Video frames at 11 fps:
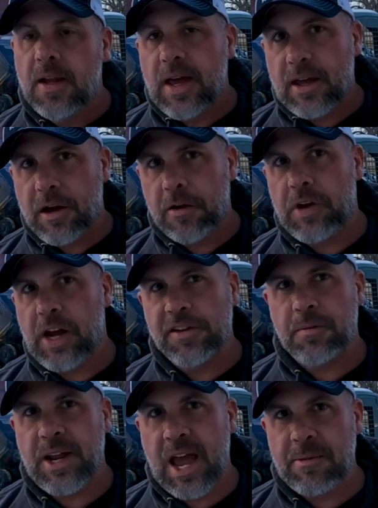it could have done
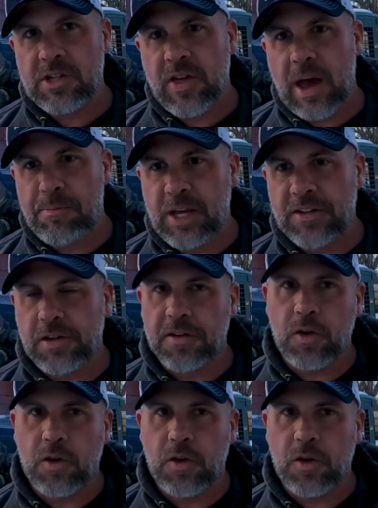some damage to that piston.